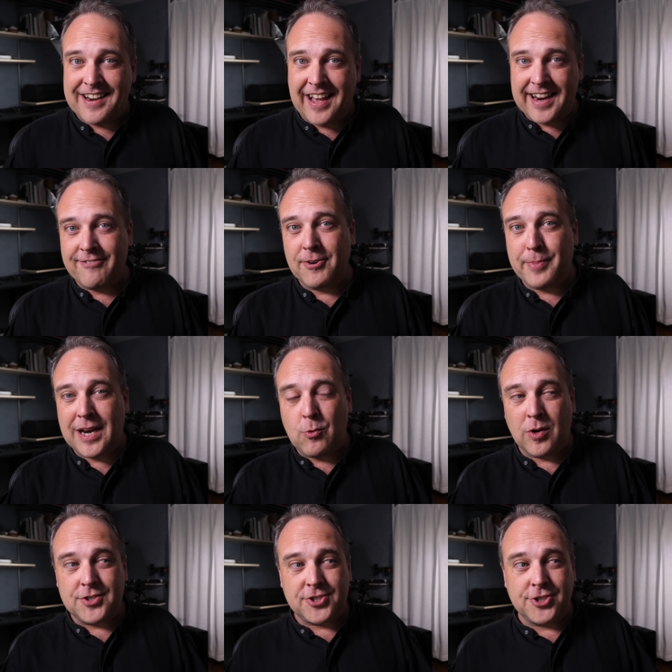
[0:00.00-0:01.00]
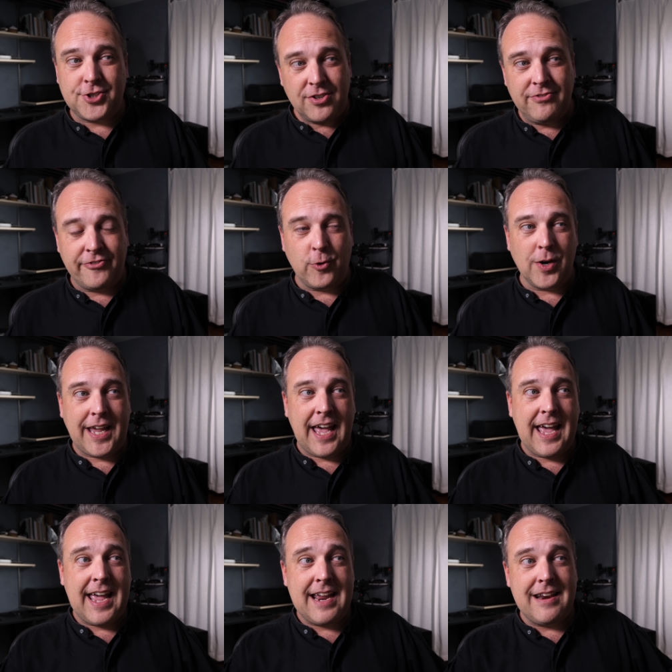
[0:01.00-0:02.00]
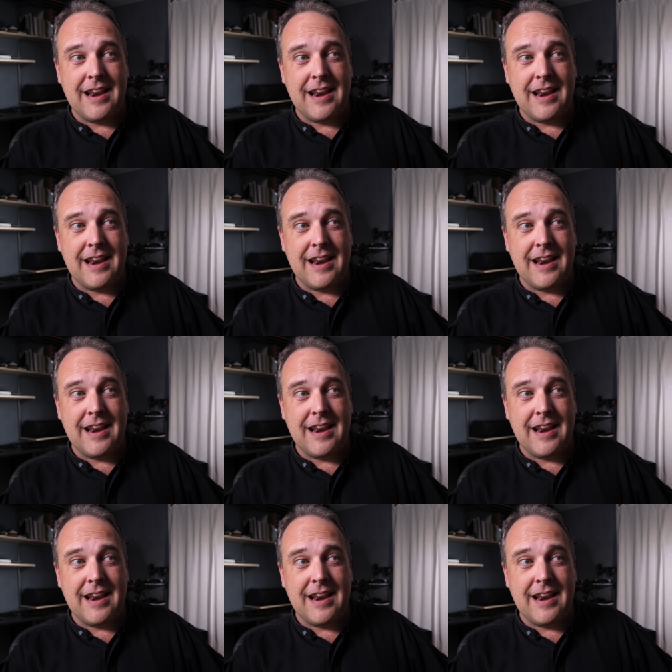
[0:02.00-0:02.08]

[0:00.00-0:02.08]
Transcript: Not everybody wants to shoot in 4K.